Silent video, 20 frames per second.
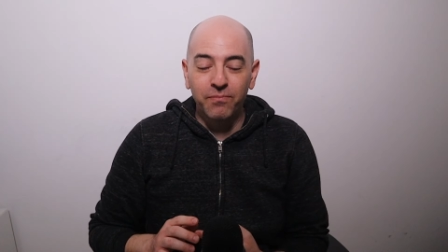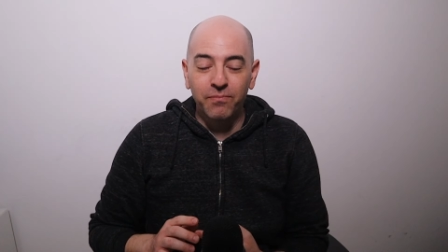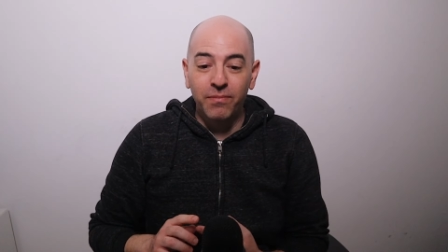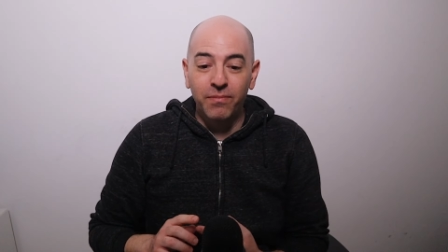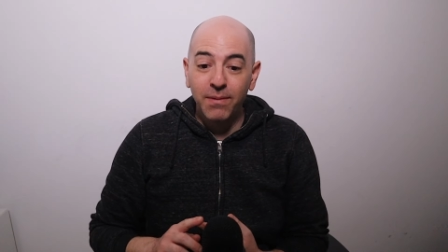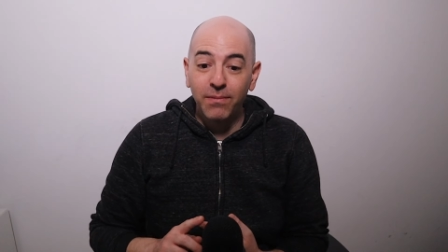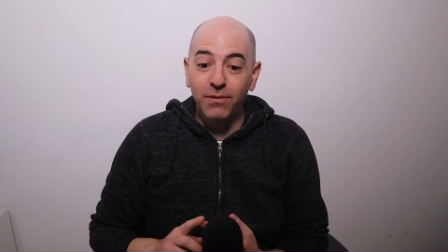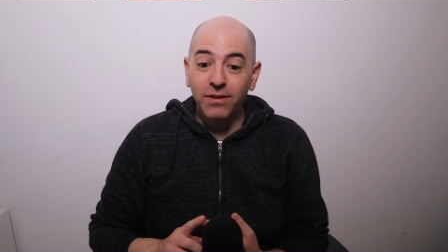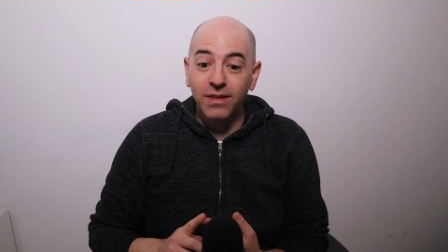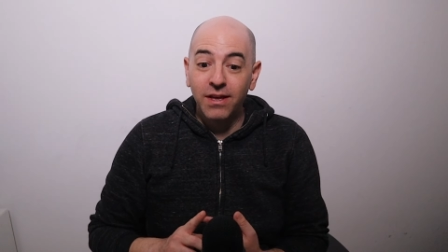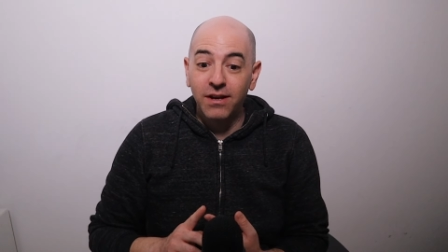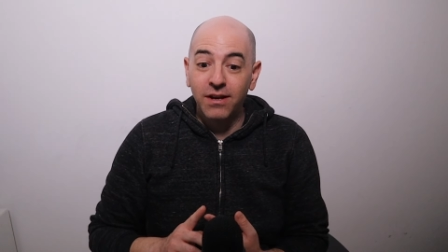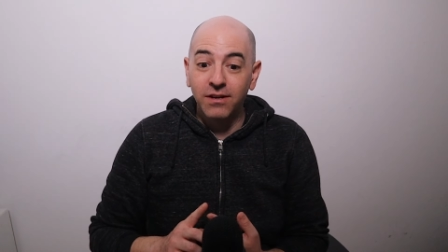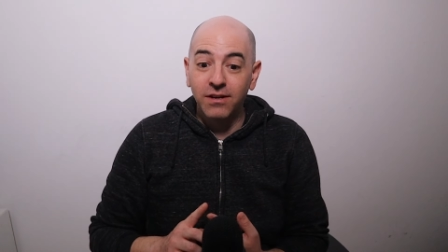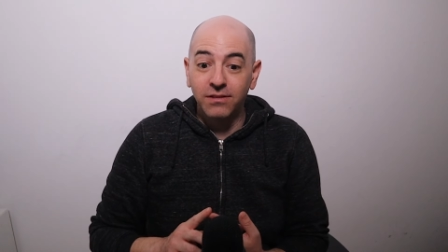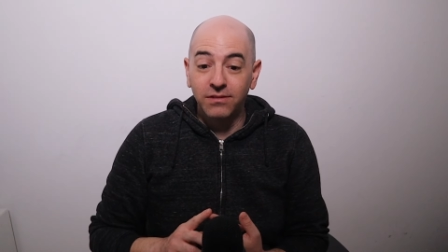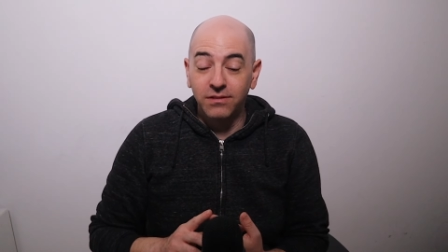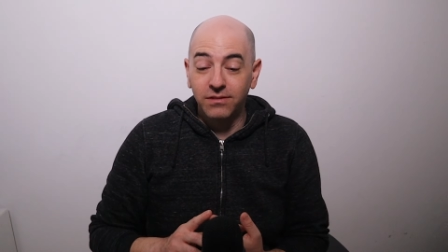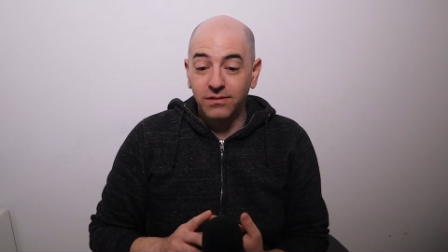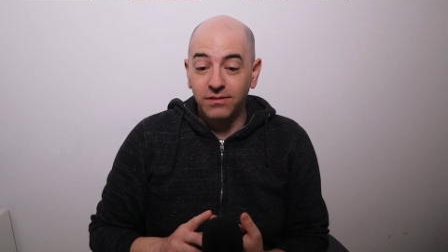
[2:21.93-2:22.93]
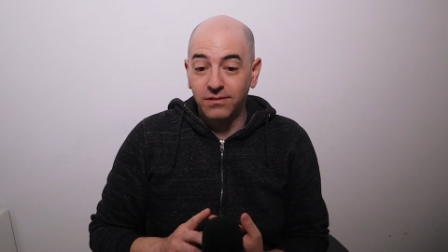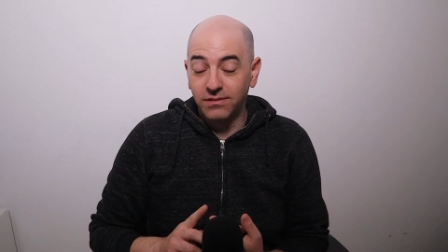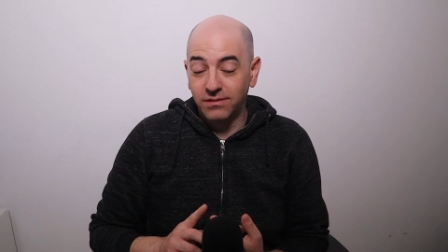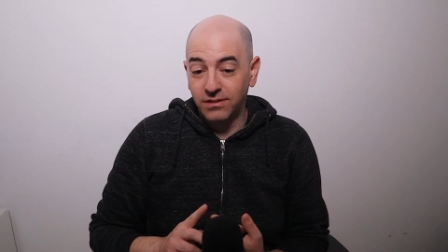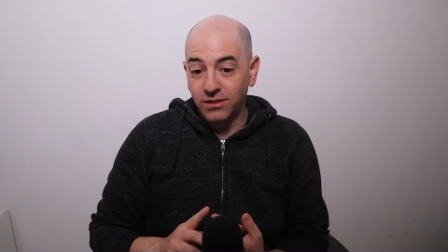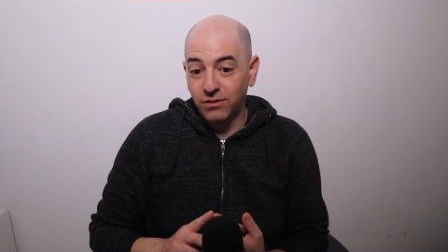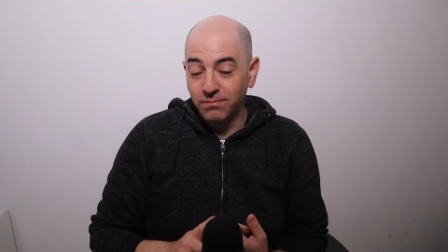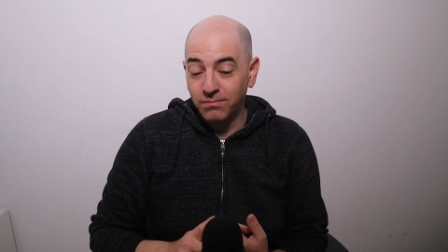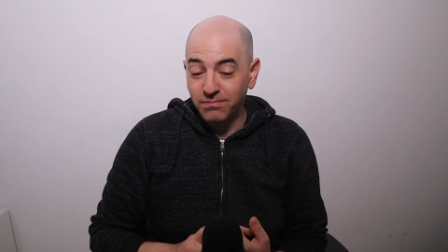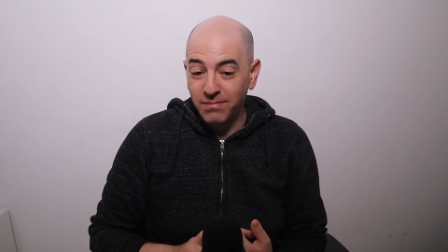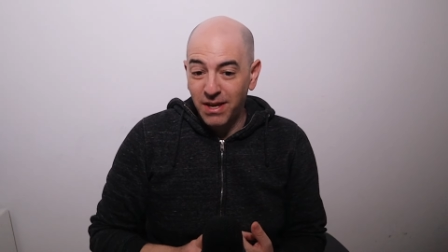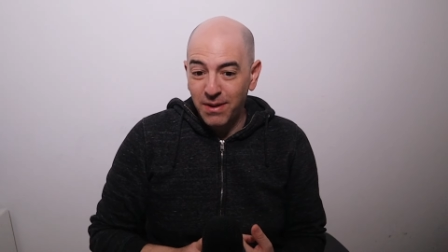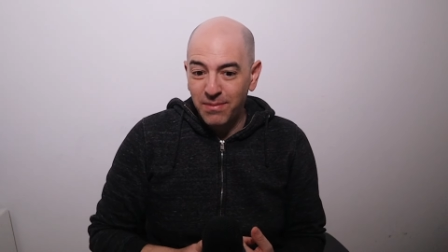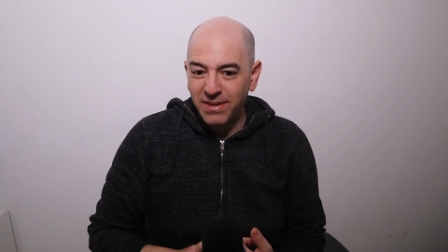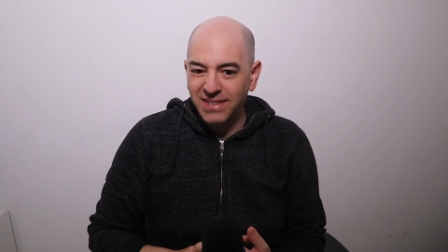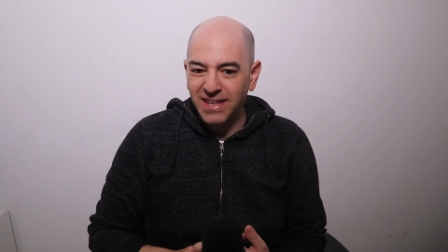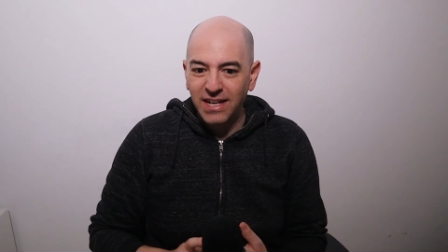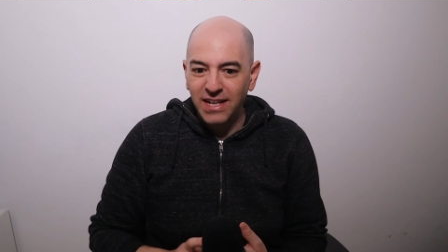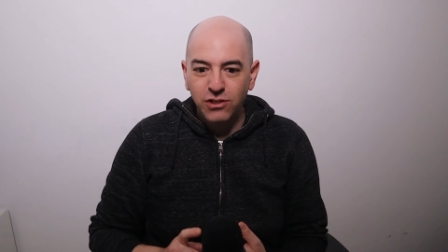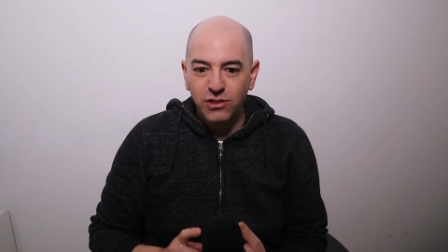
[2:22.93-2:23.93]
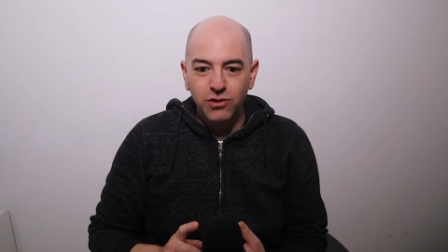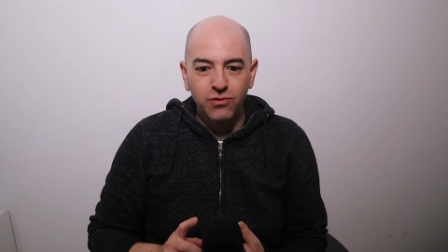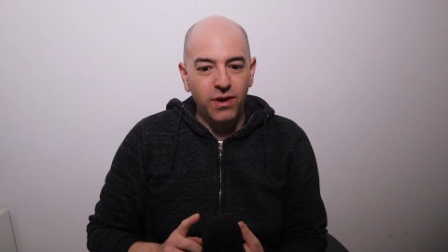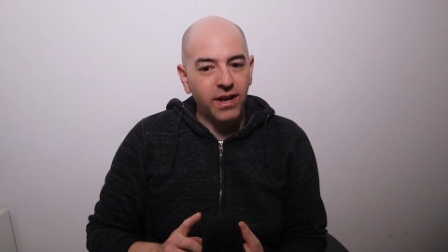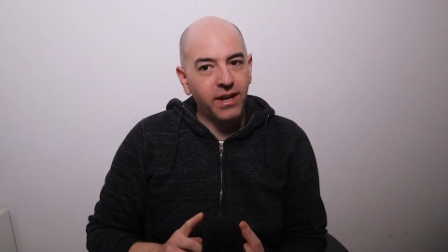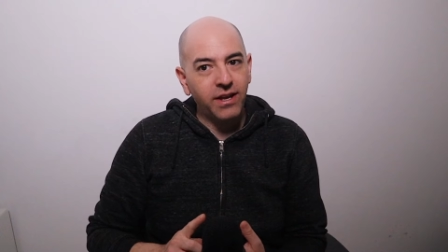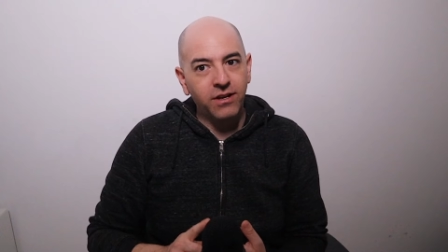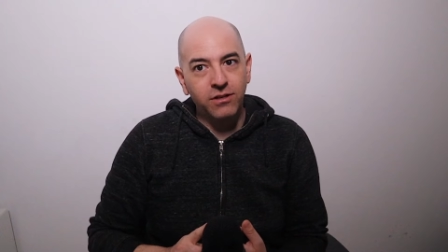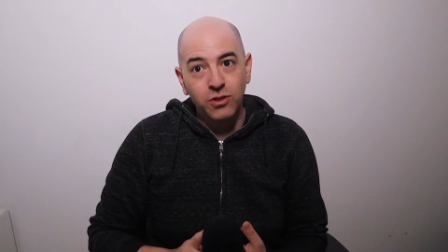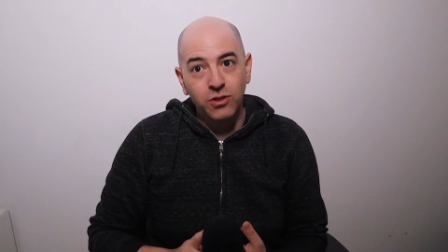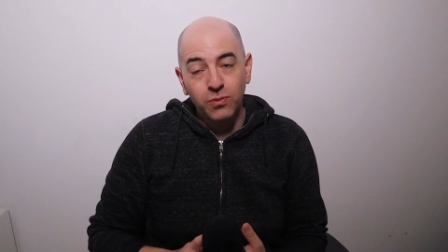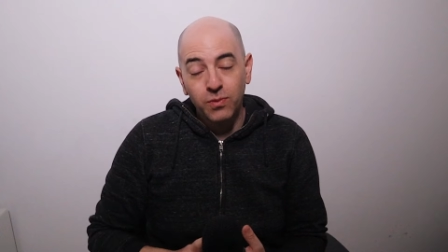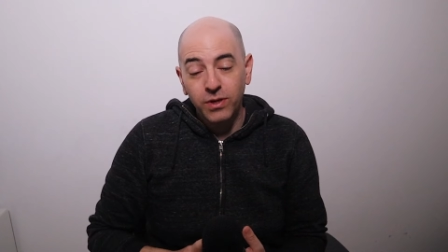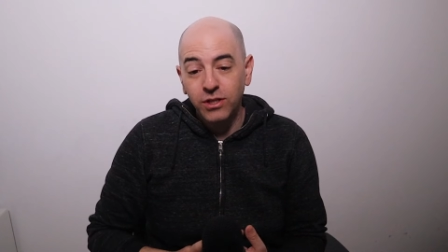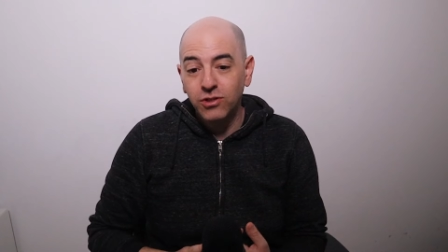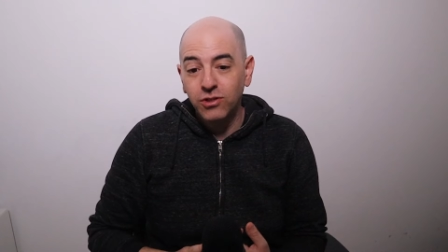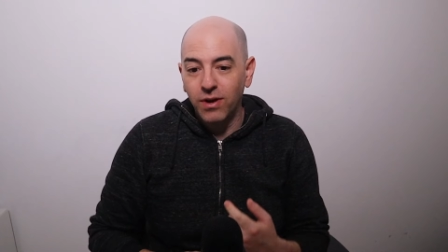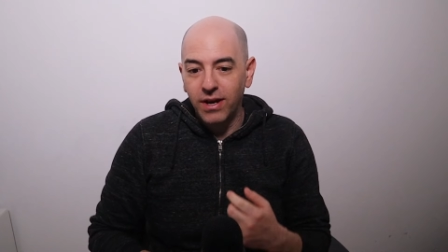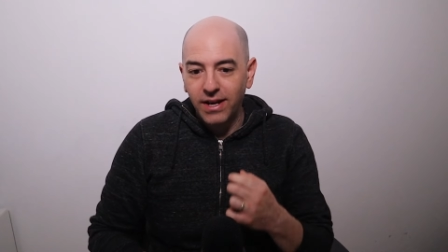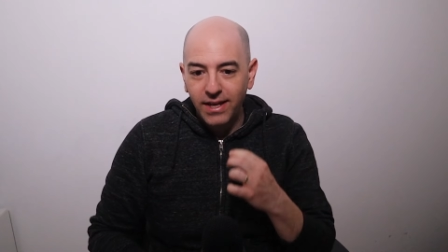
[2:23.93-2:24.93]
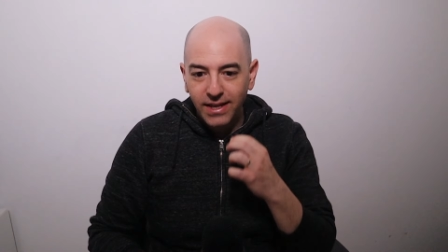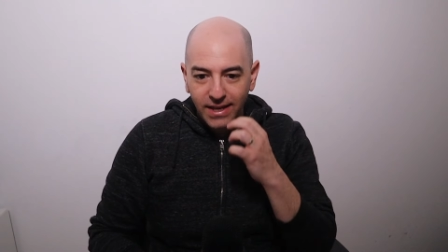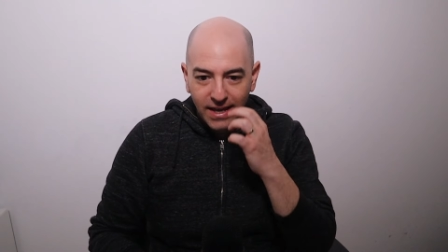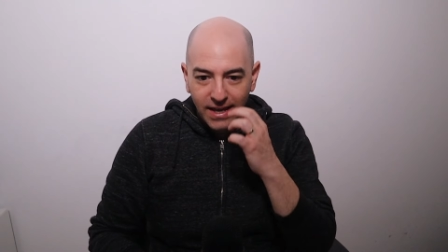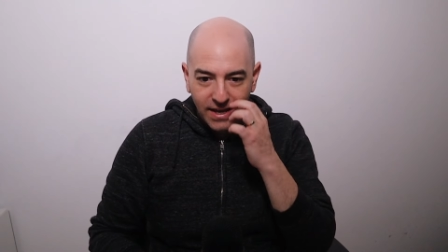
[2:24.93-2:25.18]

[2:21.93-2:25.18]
People that are, you know, maybe day trading or swing trading,